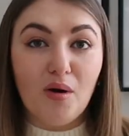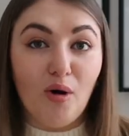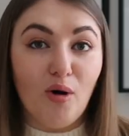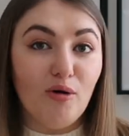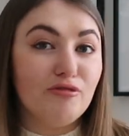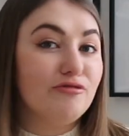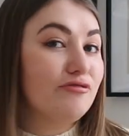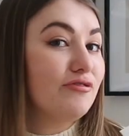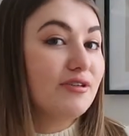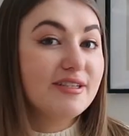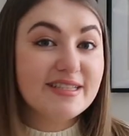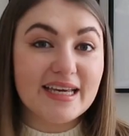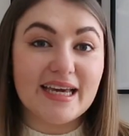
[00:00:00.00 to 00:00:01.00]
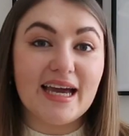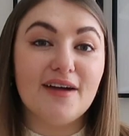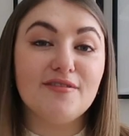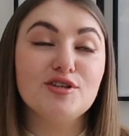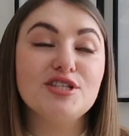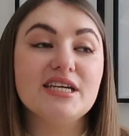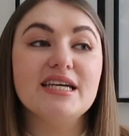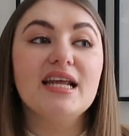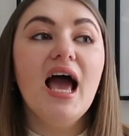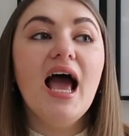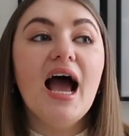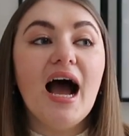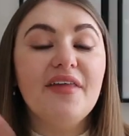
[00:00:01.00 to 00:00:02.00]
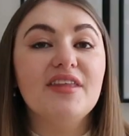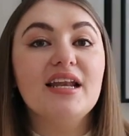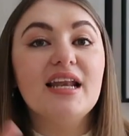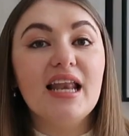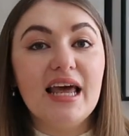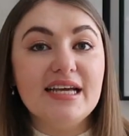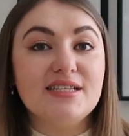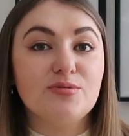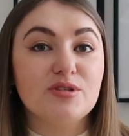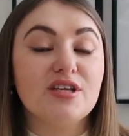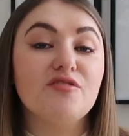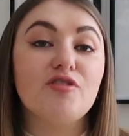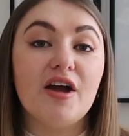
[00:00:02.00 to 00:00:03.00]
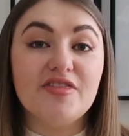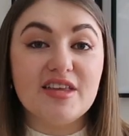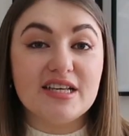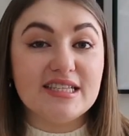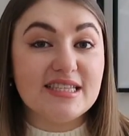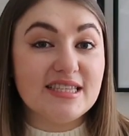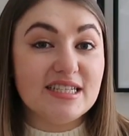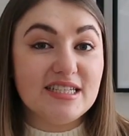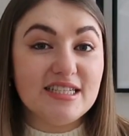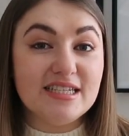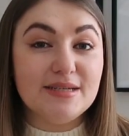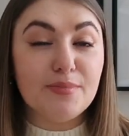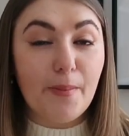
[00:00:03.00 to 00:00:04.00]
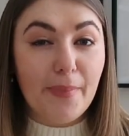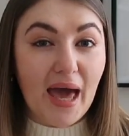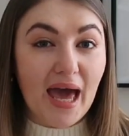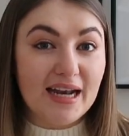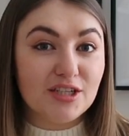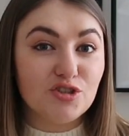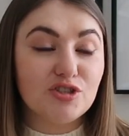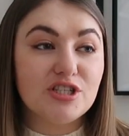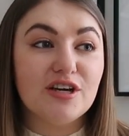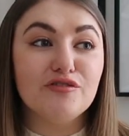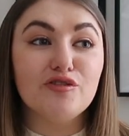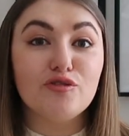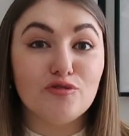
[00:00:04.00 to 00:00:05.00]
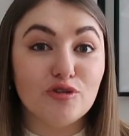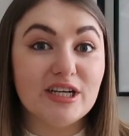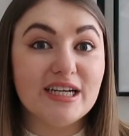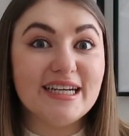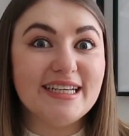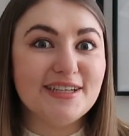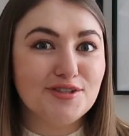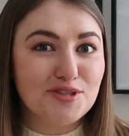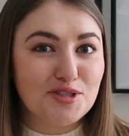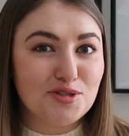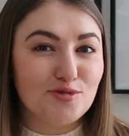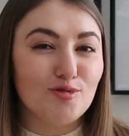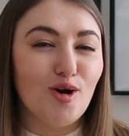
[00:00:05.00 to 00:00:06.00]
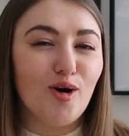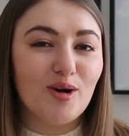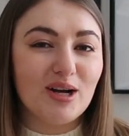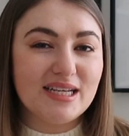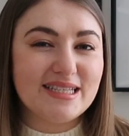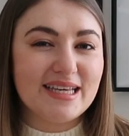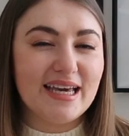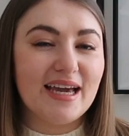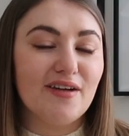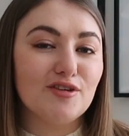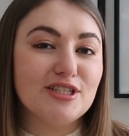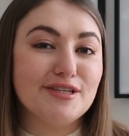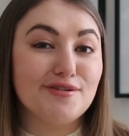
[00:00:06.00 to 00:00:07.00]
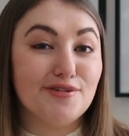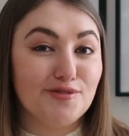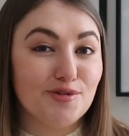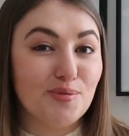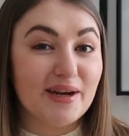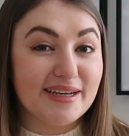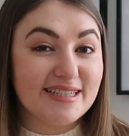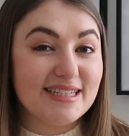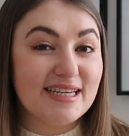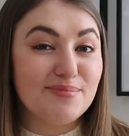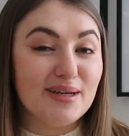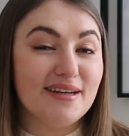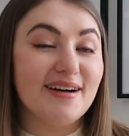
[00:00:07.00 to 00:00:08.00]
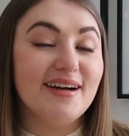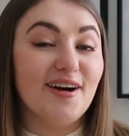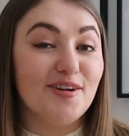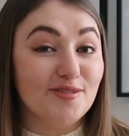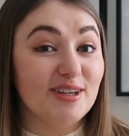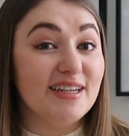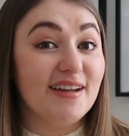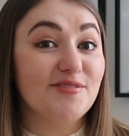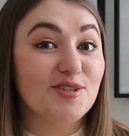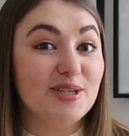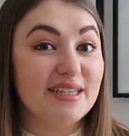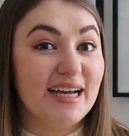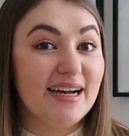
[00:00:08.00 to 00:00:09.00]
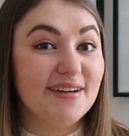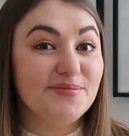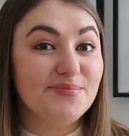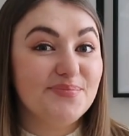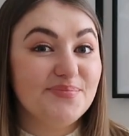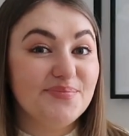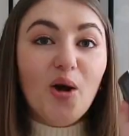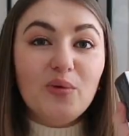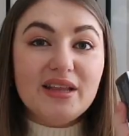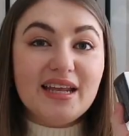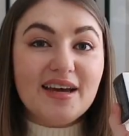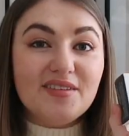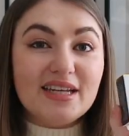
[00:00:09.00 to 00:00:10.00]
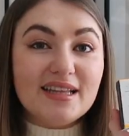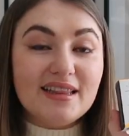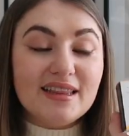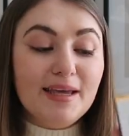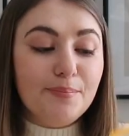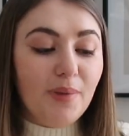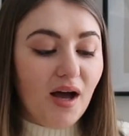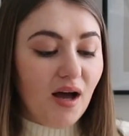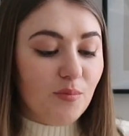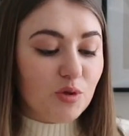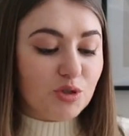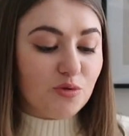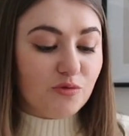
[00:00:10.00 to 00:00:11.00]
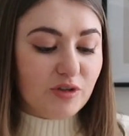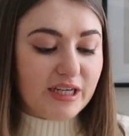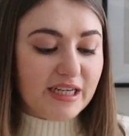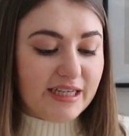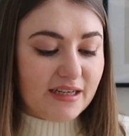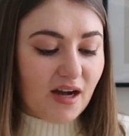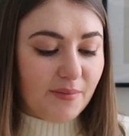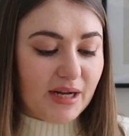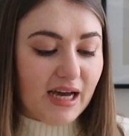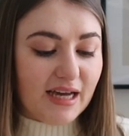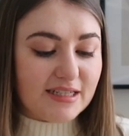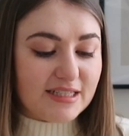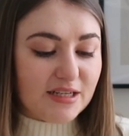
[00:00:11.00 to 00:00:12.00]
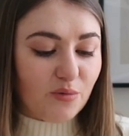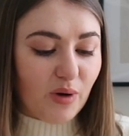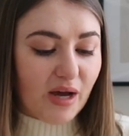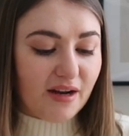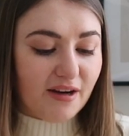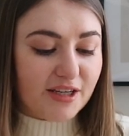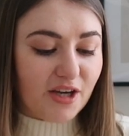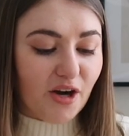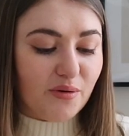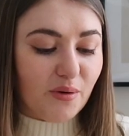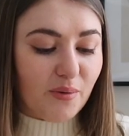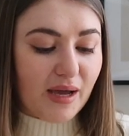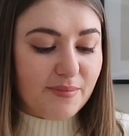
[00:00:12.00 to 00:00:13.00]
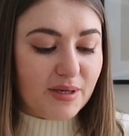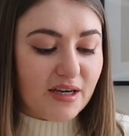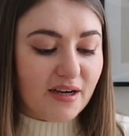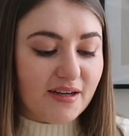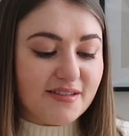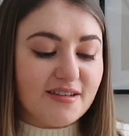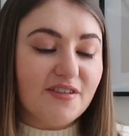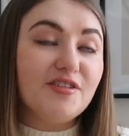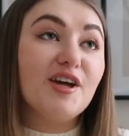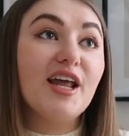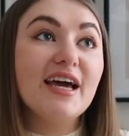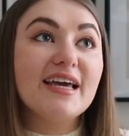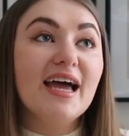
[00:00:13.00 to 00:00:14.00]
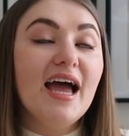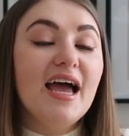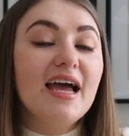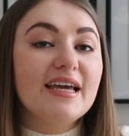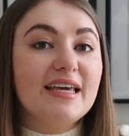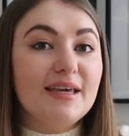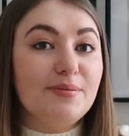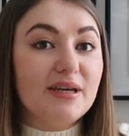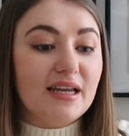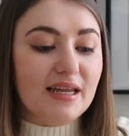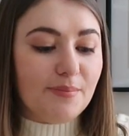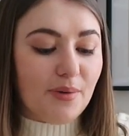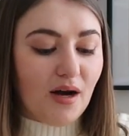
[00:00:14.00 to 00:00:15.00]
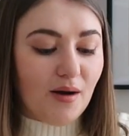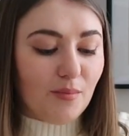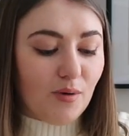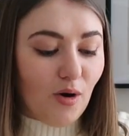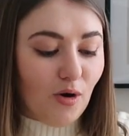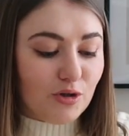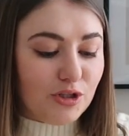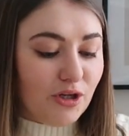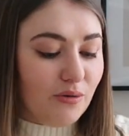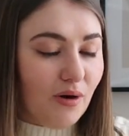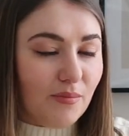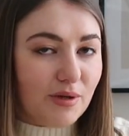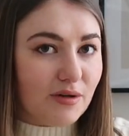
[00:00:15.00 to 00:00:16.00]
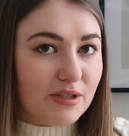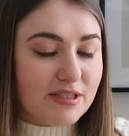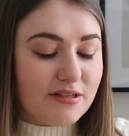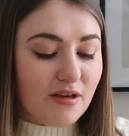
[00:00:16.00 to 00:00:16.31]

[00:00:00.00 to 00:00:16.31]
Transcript: off skincare routine and then later it's like right this is the deep penetrative really strong skincare routine for when I sleep at night I really love doing that we then have a little lip balm, which will really come in handy when I go away because I feel like keeping a lip balm on you, oh my god, is